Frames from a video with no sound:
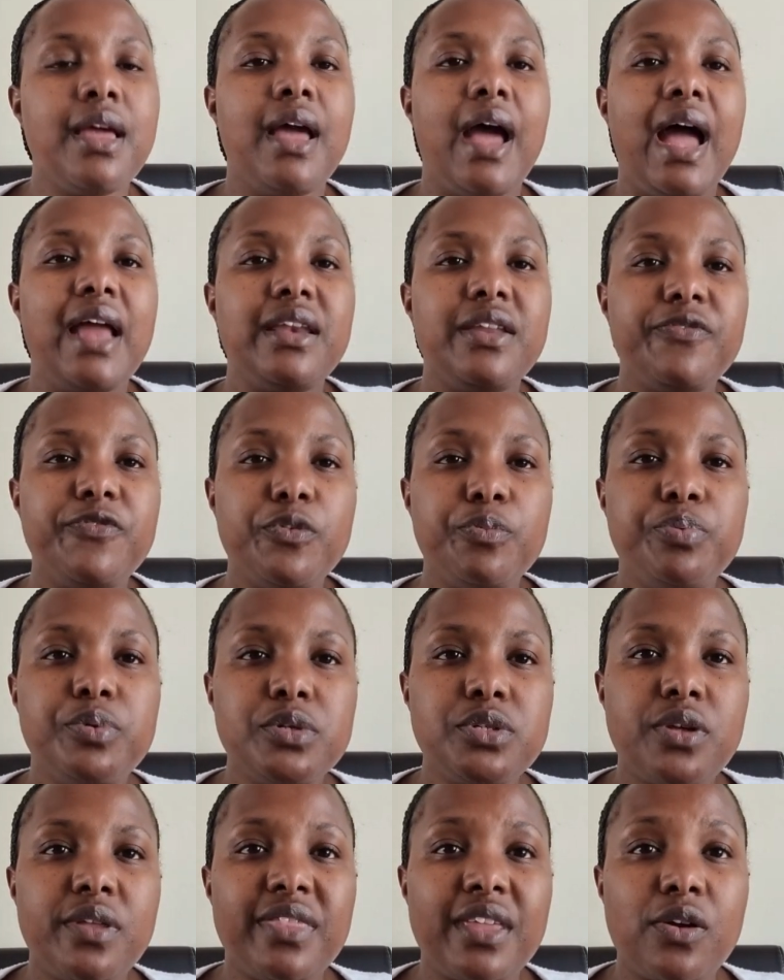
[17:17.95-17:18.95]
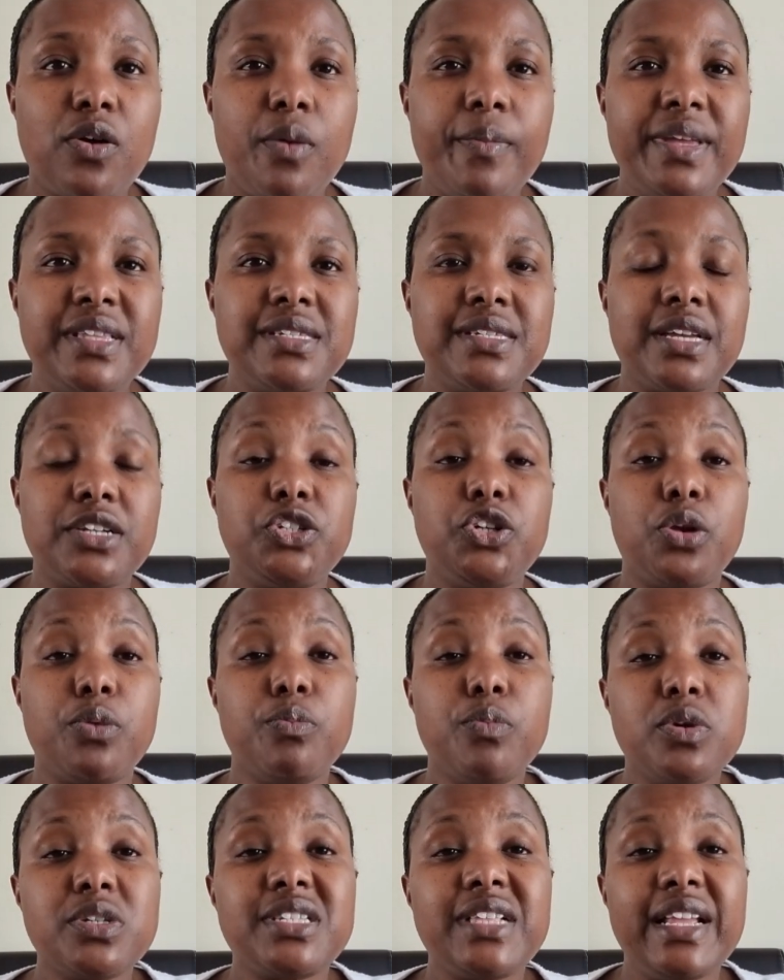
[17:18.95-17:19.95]
And if you put on the comment section,
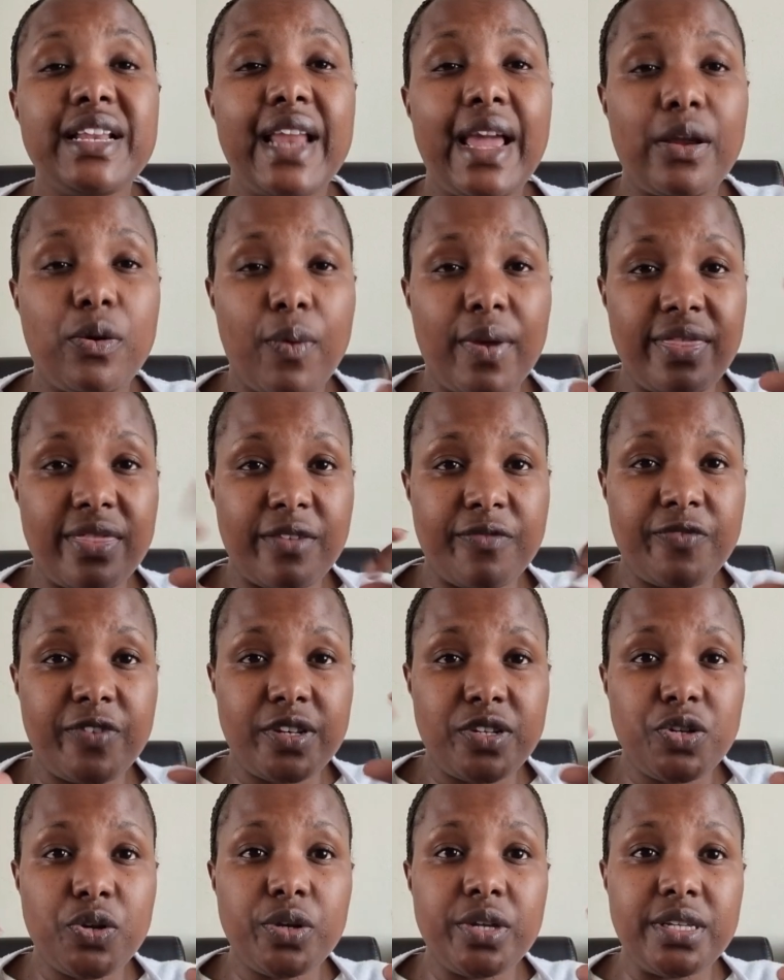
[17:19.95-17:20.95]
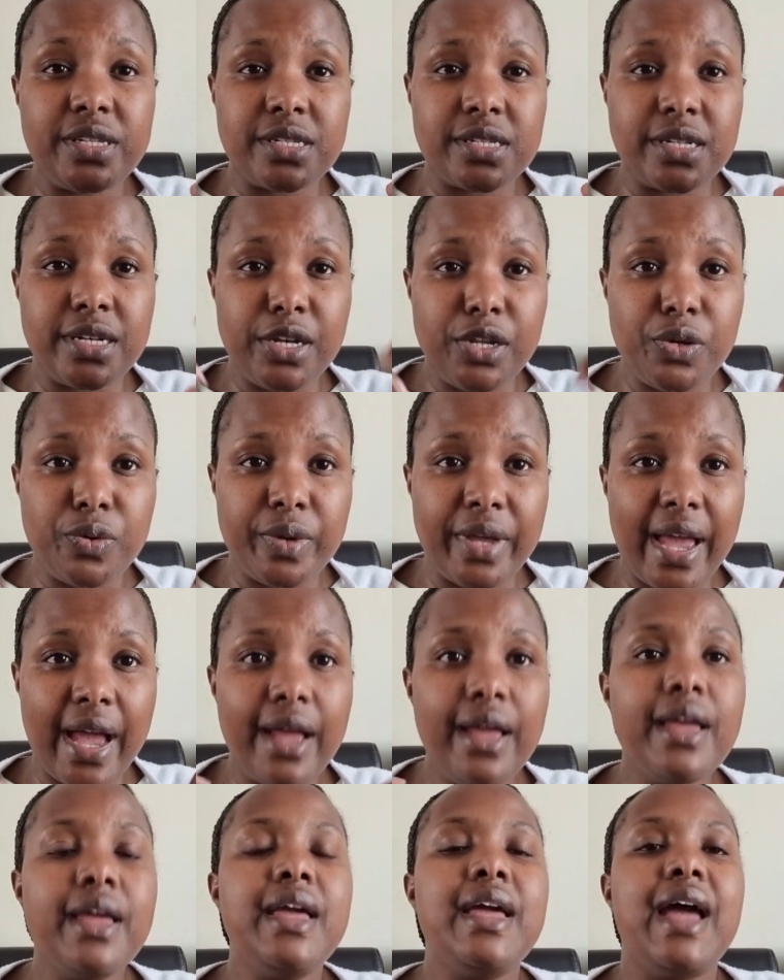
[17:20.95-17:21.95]
mostly like when the video is new, yeah,
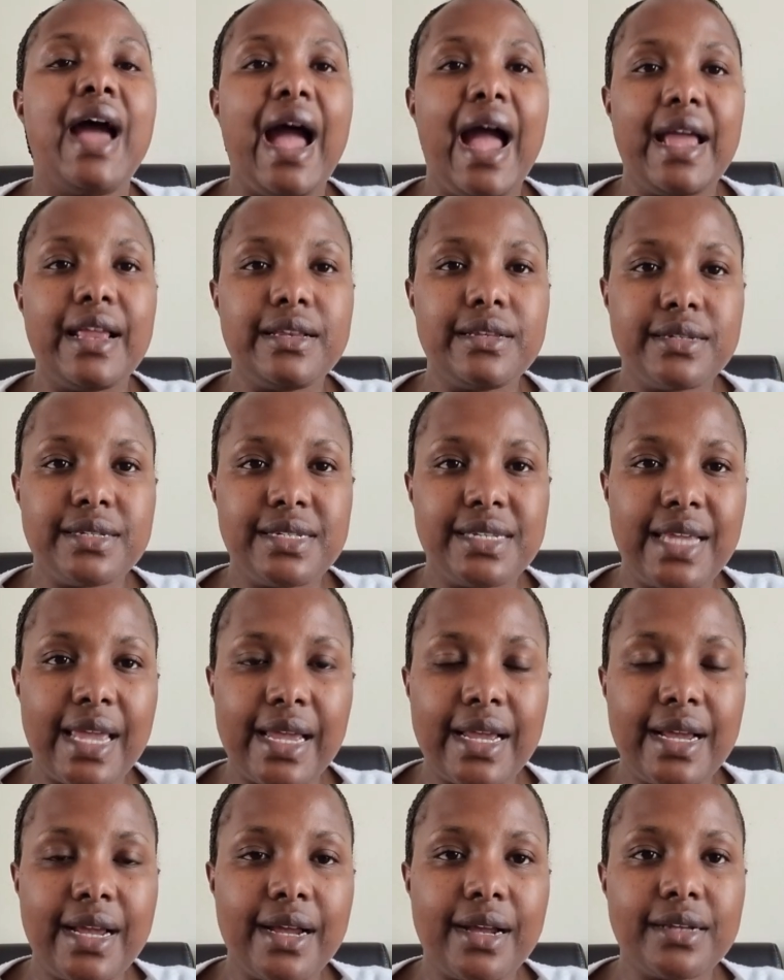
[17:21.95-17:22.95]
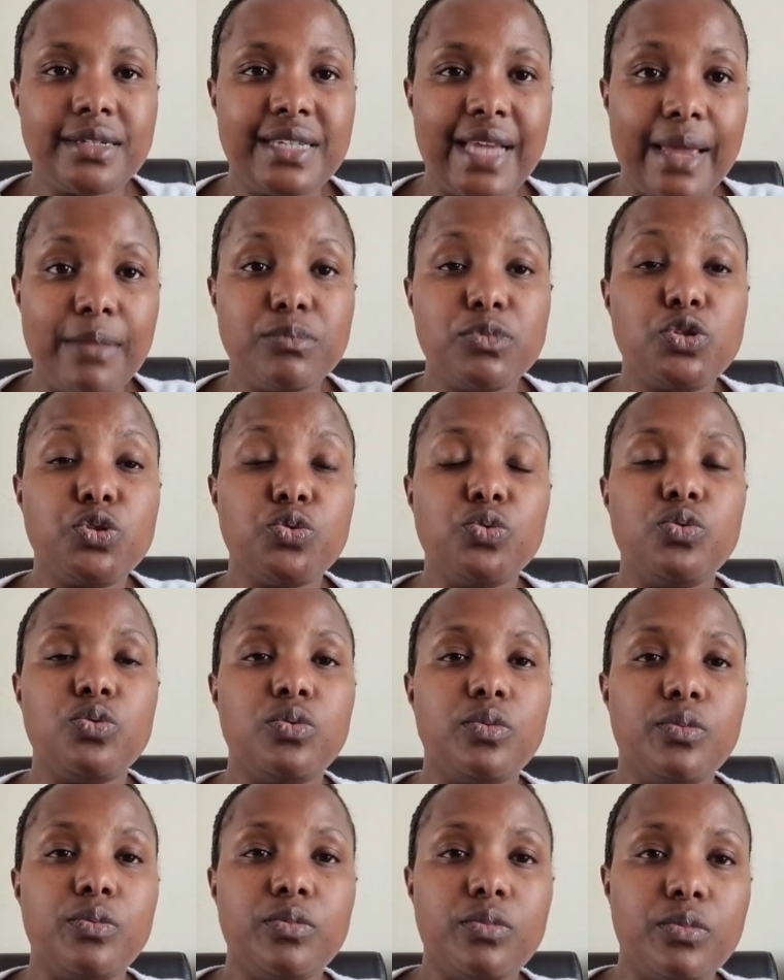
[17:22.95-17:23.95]
I take time
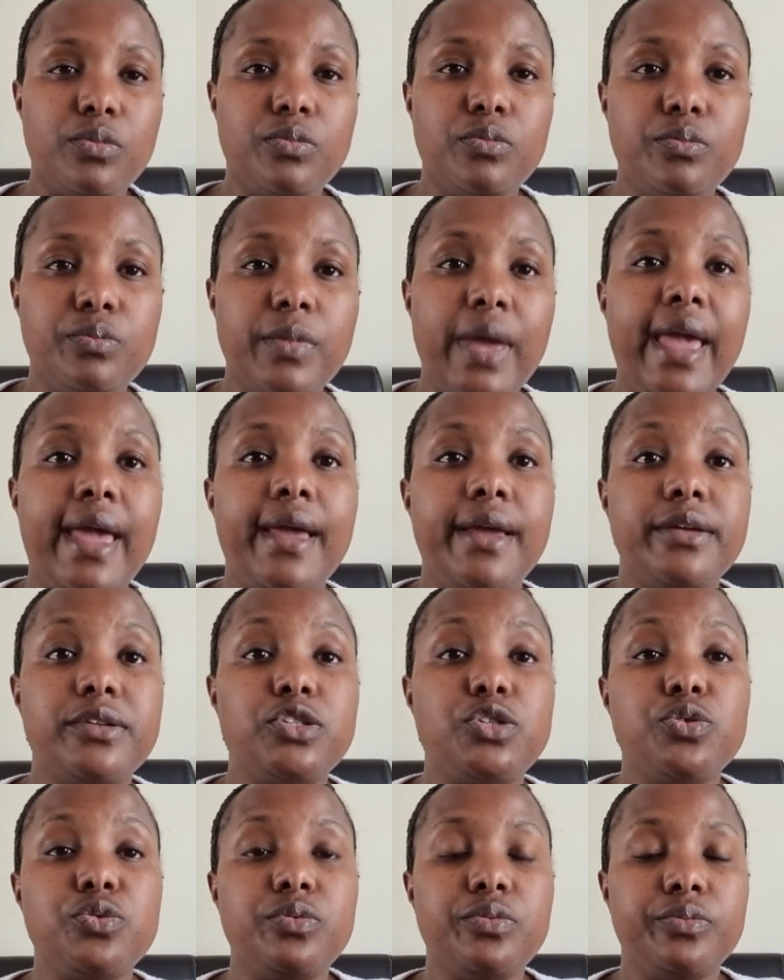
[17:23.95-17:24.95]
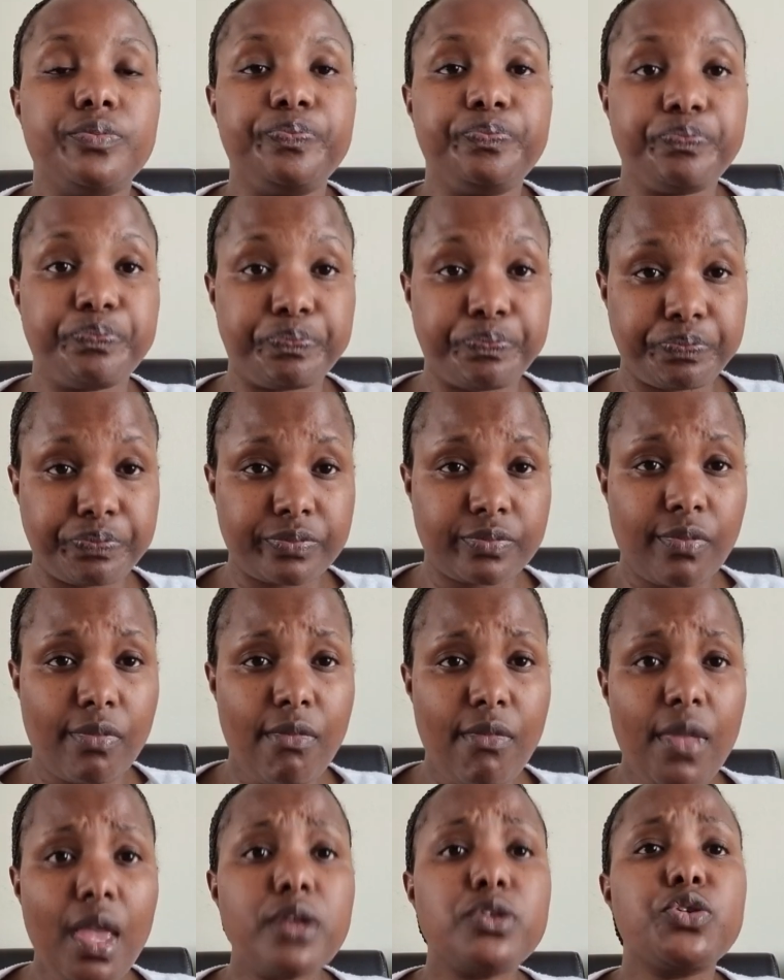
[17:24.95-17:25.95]
to
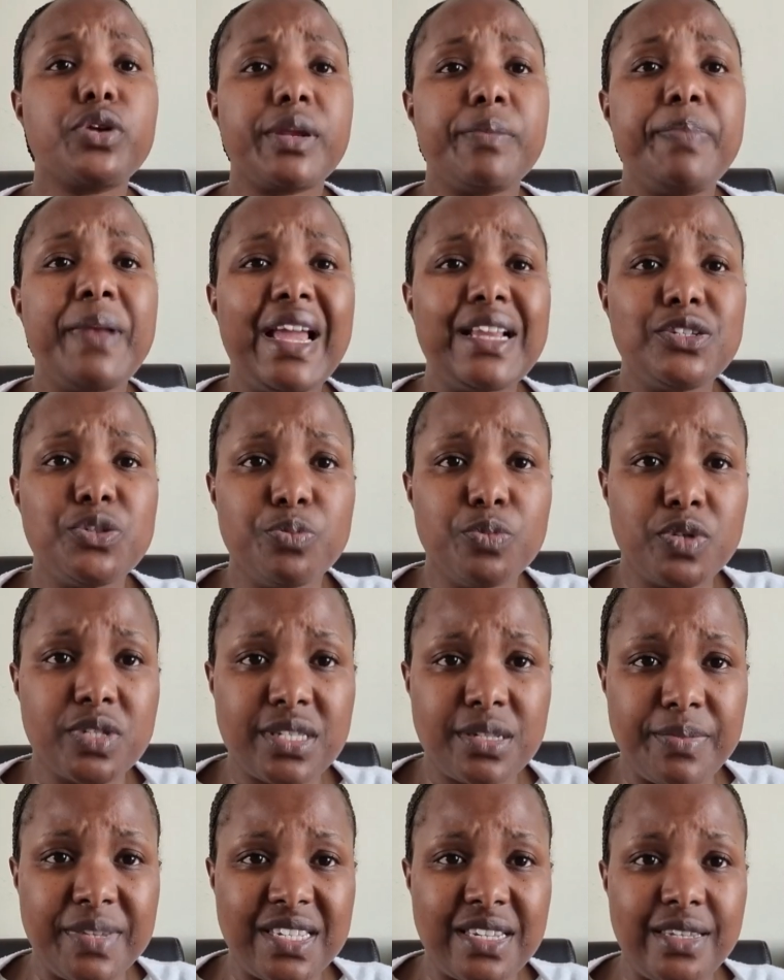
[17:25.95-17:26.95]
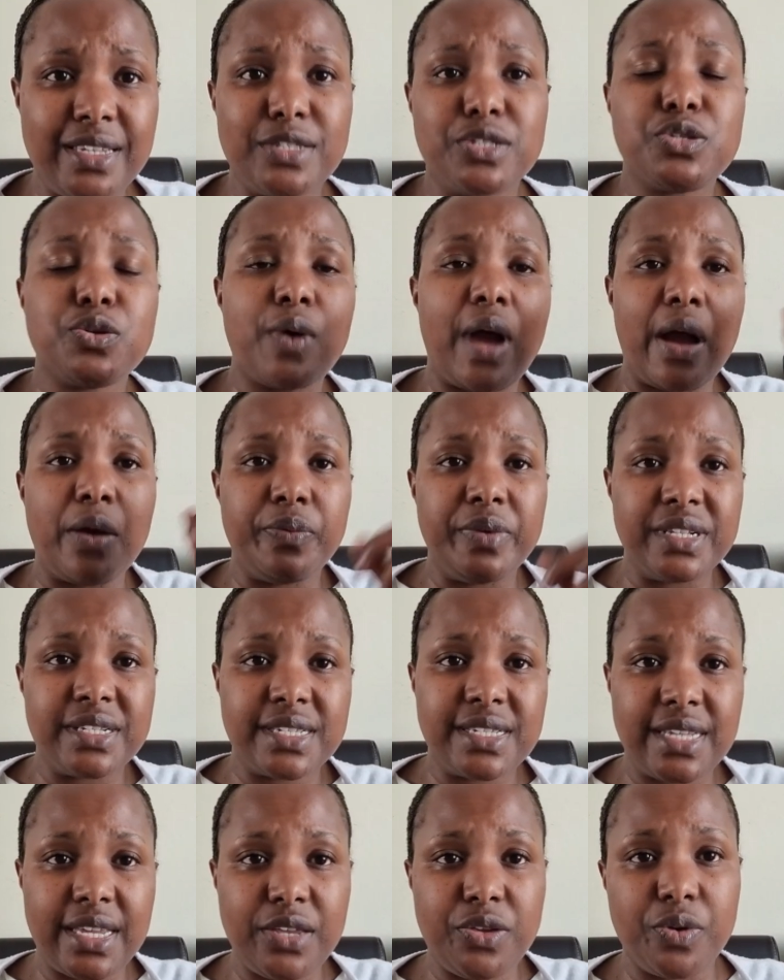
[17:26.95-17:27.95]
reply to most messages, so I will
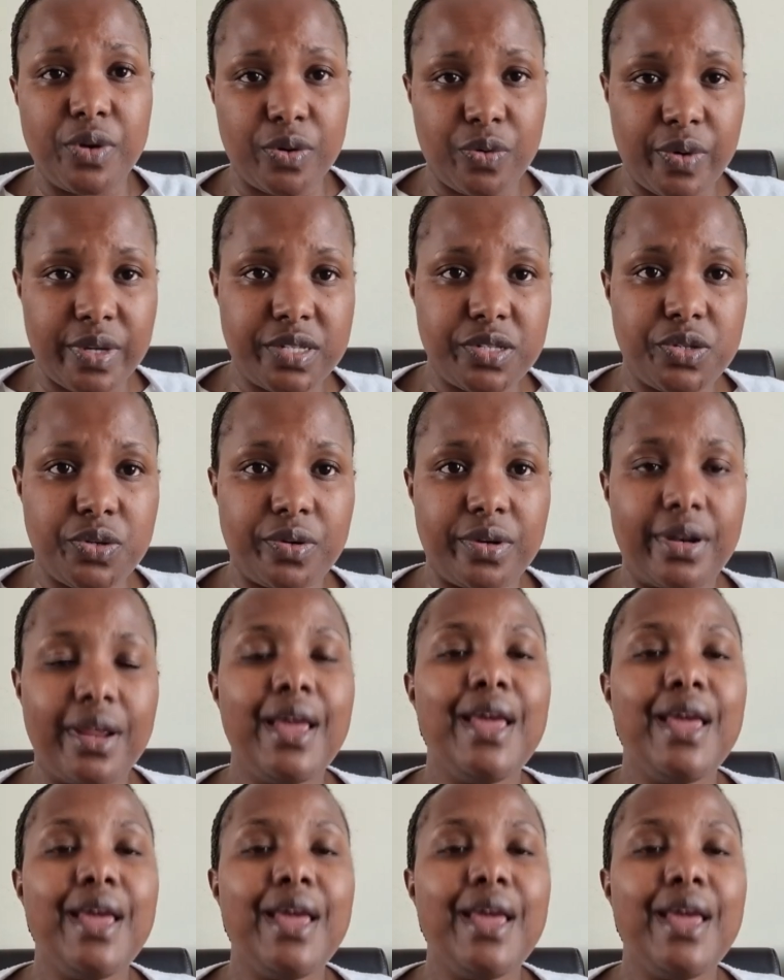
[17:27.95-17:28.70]
see your question.